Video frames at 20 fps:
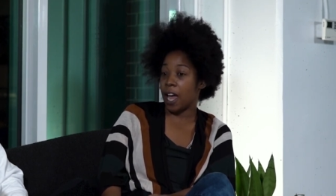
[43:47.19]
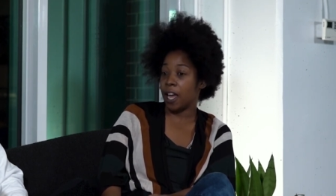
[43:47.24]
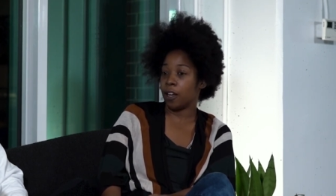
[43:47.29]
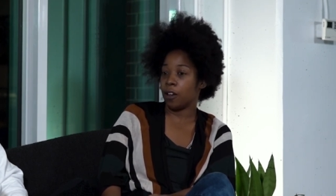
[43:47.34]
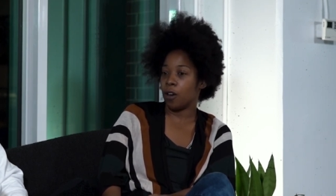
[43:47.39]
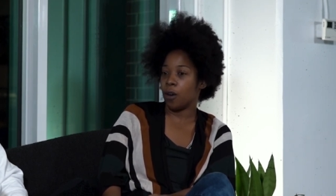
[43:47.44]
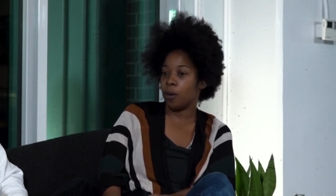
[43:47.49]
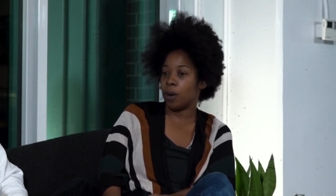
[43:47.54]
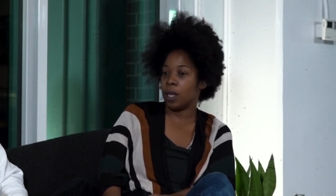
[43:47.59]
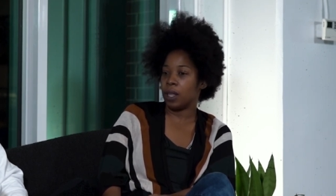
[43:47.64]
I
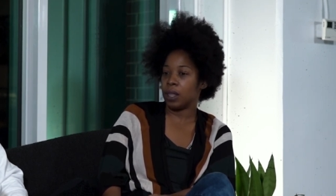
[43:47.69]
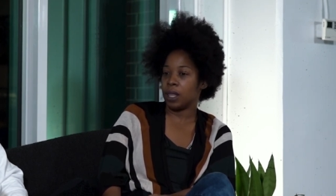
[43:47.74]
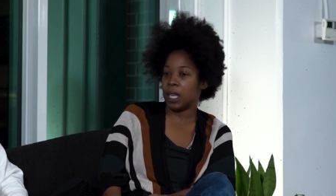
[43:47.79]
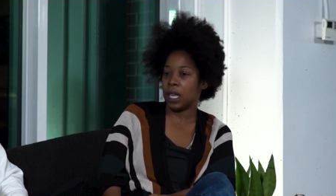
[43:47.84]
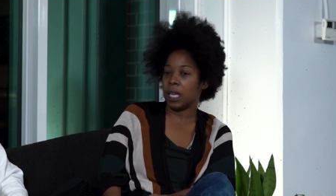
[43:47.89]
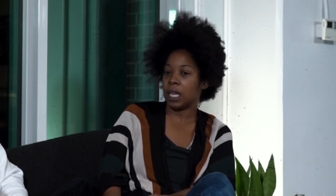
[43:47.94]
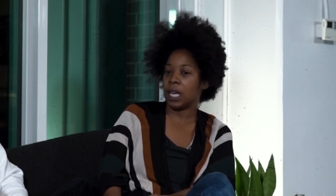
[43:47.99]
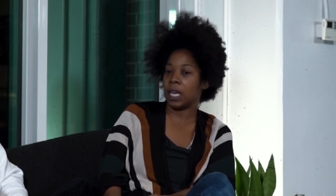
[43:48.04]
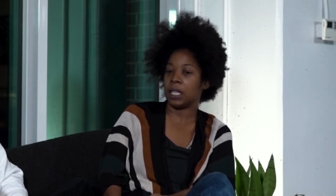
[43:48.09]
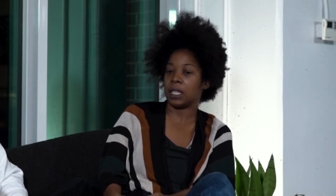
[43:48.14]
go in
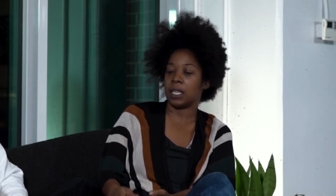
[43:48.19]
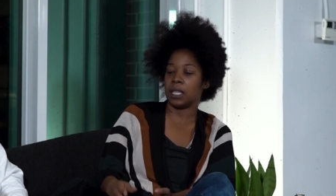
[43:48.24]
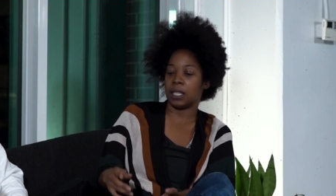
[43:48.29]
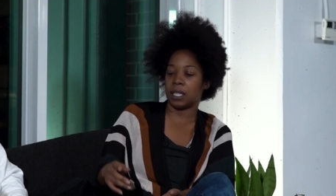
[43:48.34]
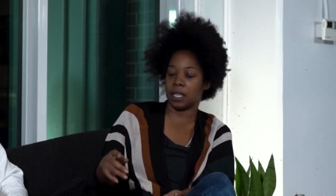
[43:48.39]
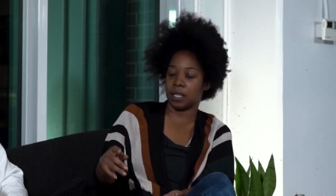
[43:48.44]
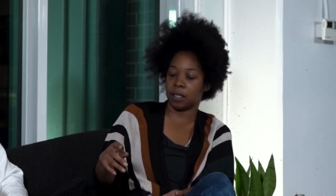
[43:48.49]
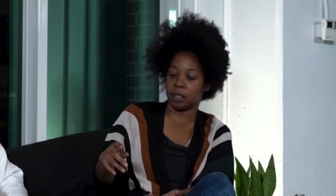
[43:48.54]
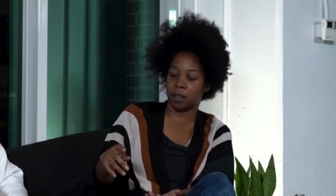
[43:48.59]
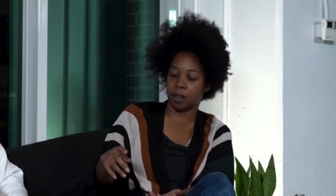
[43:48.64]
thinking, does
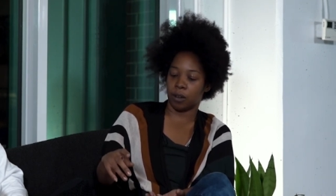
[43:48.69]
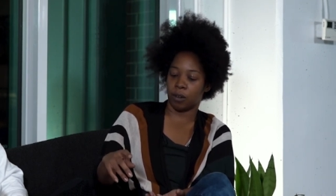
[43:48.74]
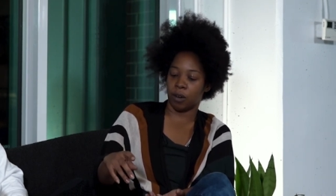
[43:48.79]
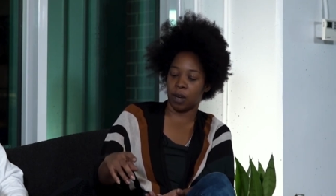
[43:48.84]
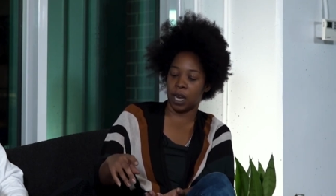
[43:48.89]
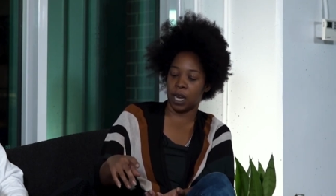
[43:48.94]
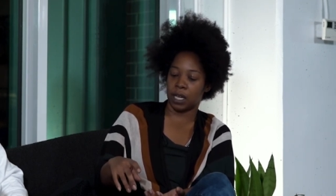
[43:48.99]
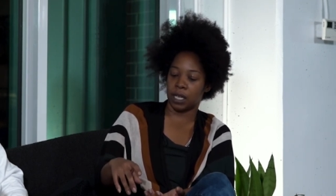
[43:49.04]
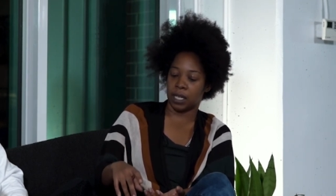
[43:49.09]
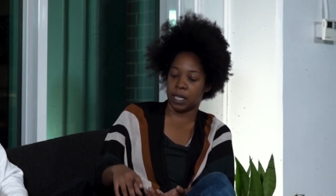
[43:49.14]
this
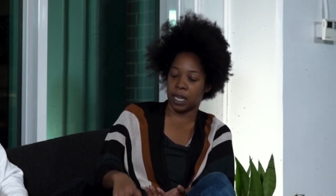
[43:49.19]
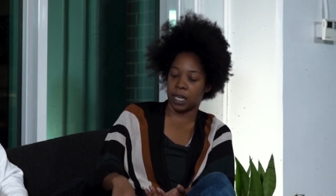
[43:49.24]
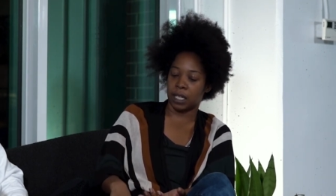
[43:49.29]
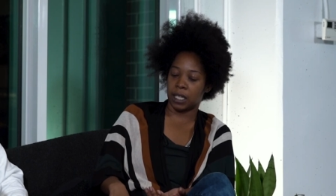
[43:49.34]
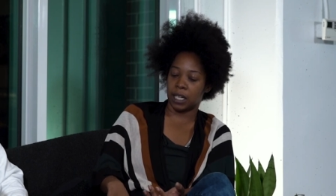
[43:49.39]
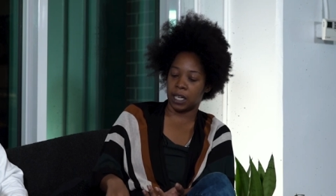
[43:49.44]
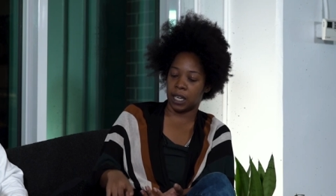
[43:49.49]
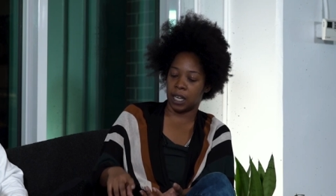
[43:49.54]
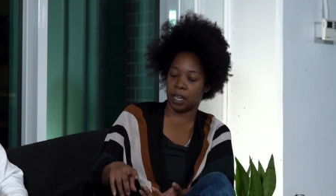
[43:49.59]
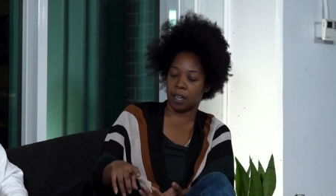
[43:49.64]
create
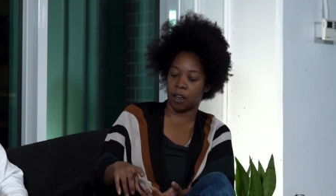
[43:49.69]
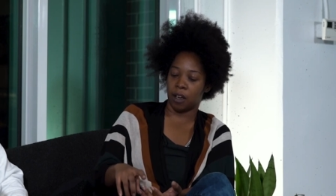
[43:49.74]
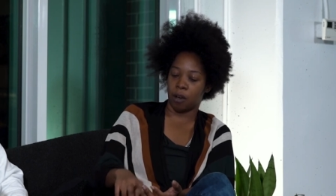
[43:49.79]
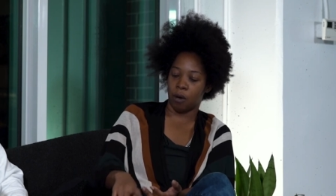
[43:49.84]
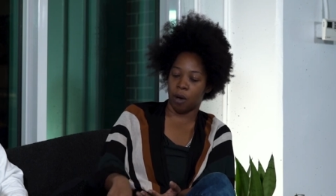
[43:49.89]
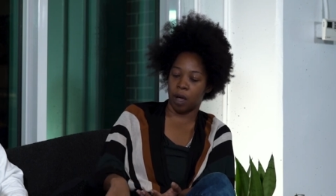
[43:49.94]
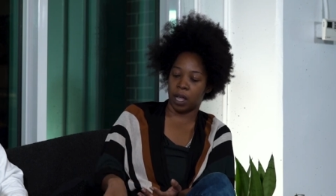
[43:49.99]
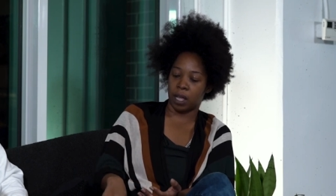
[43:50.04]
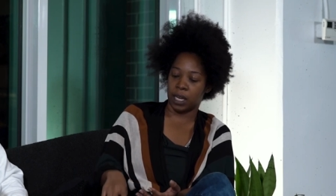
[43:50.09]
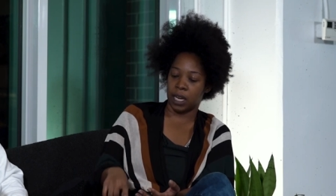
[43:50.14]
dignity,
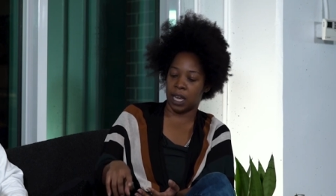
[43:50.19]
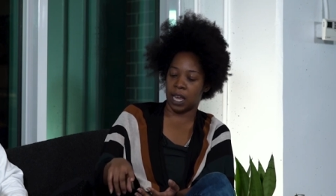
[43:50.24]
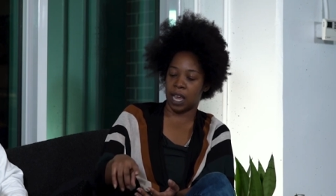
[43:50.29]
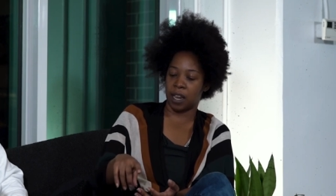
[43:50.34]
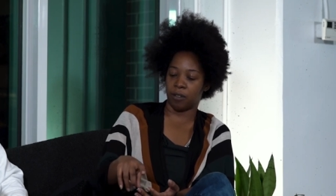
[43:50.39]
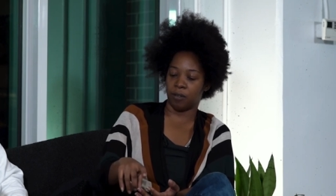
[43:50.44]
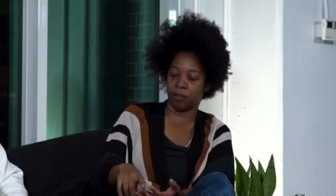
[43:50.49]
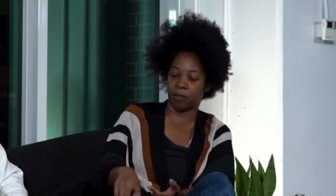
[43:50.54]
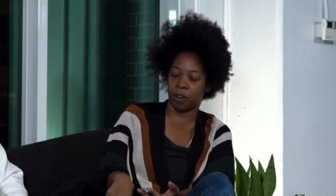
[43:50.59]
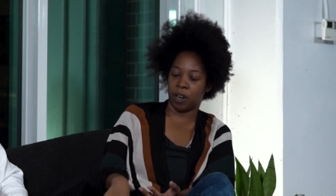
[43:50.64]
equality,
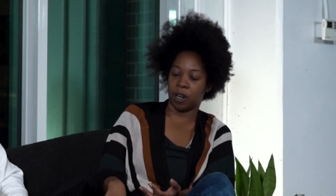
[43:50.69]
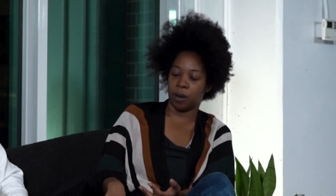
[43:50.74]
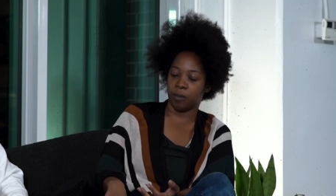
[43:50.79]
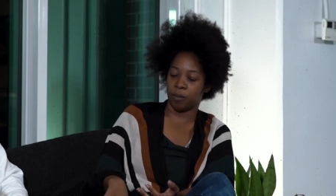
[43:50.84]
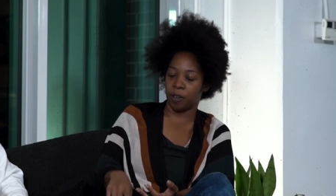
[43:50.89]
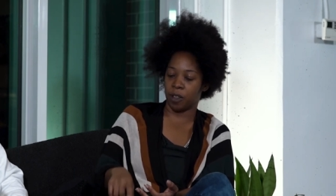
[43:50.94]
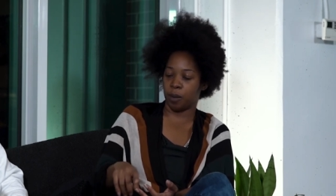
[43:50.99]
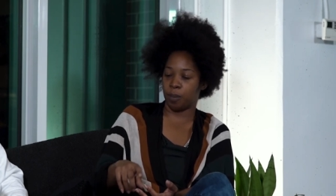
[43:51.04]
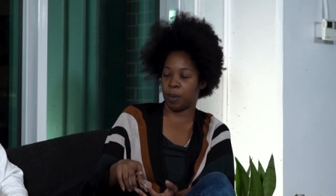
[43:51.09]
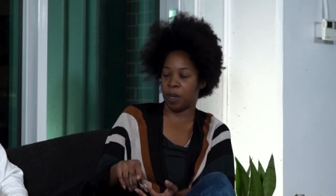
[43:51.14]
and freedom
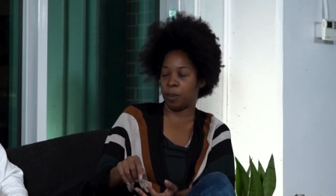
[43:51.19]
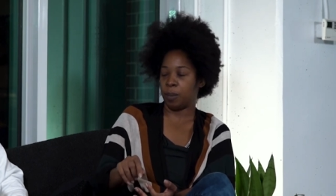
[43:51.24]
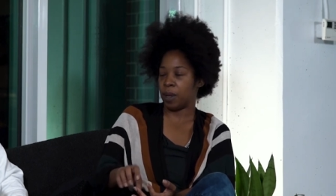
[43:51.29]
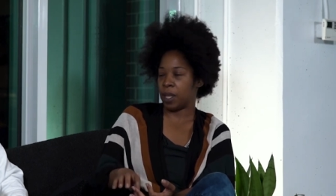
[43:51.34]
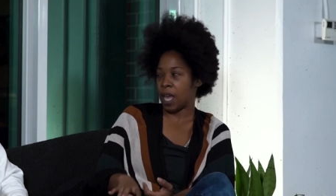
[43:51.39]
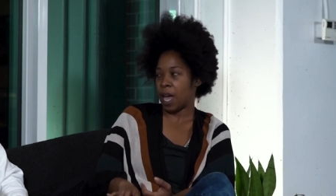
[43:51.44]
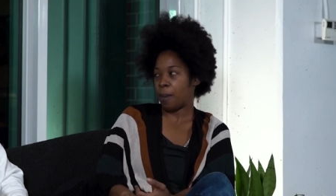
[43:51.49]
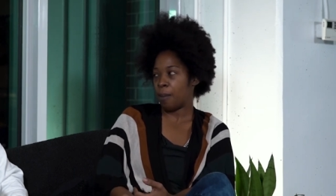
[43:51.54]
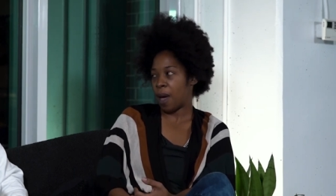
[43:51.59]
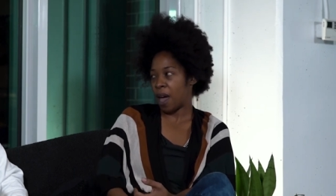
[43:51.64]
for the people
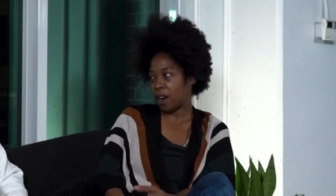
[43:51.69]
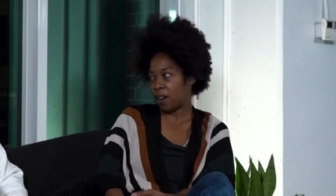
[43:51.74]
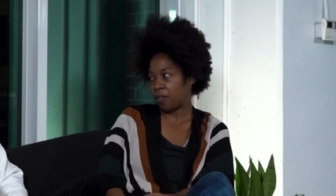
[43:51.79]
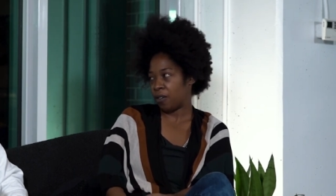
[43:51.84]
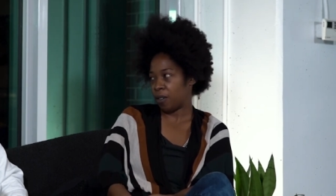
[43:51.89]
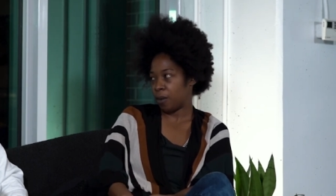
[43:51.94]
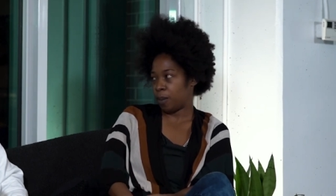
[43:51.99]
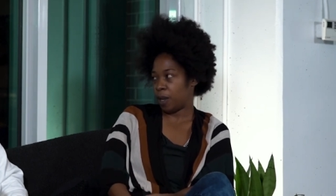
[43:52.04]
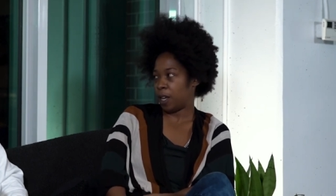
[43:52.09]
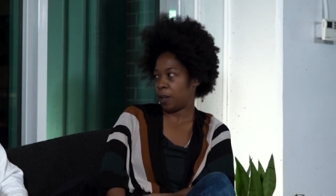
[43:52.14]
that matter
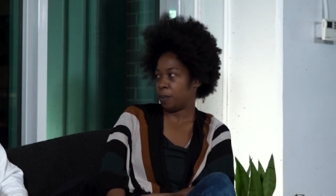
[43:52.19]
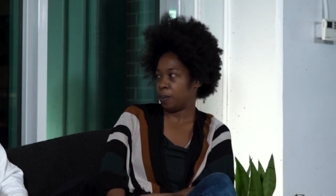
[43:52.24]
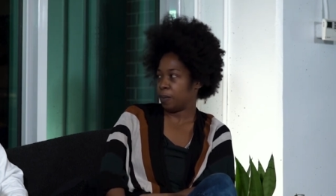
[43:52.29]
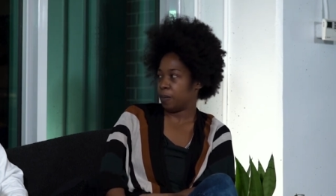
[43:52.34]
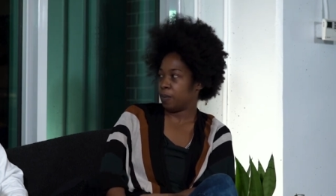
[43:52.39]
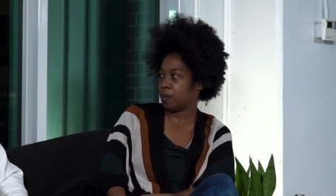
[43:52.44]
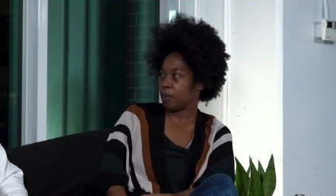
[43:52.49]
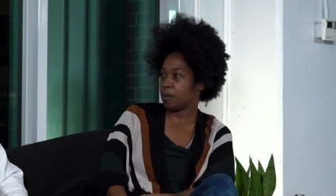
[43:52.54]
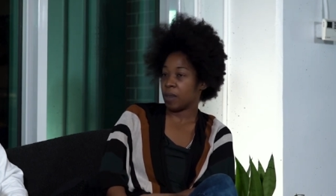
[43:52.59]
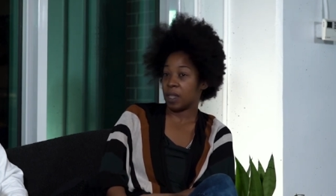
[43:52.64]
for me?
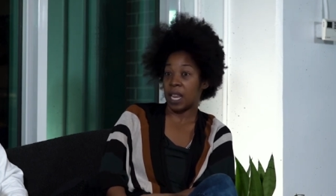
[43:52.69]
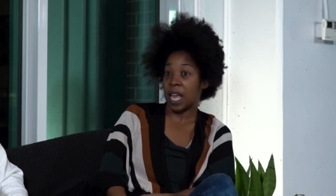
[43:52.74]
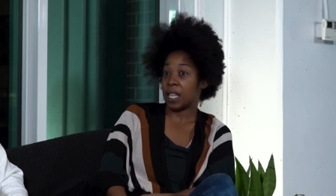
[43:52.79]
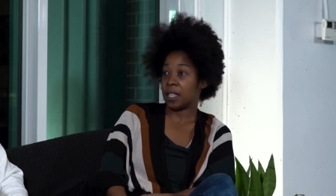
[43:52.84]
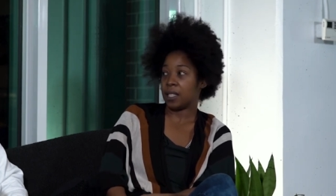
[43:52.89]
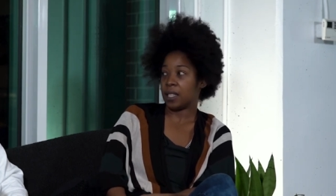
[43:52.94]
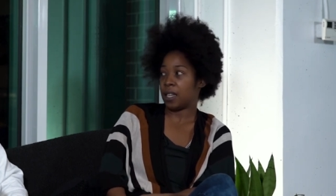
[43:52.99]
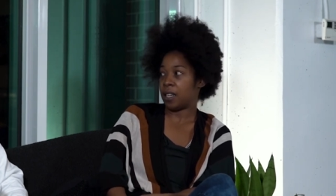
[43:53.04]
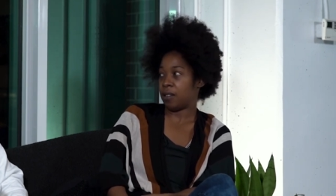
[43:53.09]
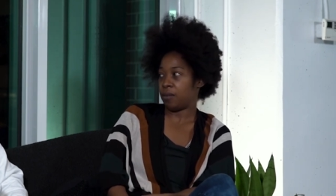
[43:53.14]

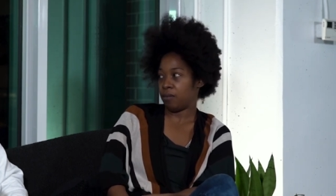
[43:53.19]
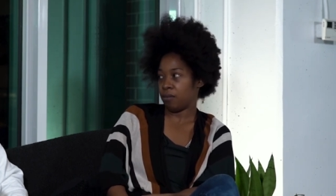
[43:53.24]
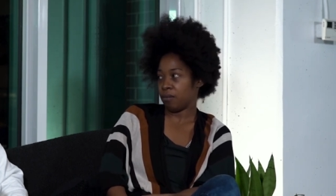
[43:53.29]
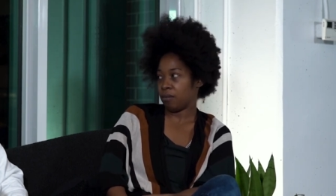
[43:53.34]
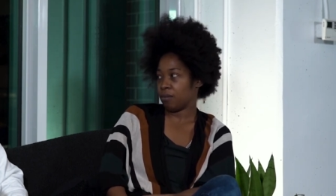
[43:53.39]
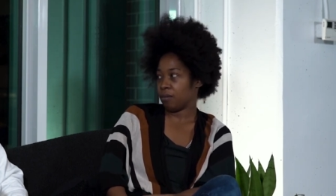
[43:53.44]
That's it.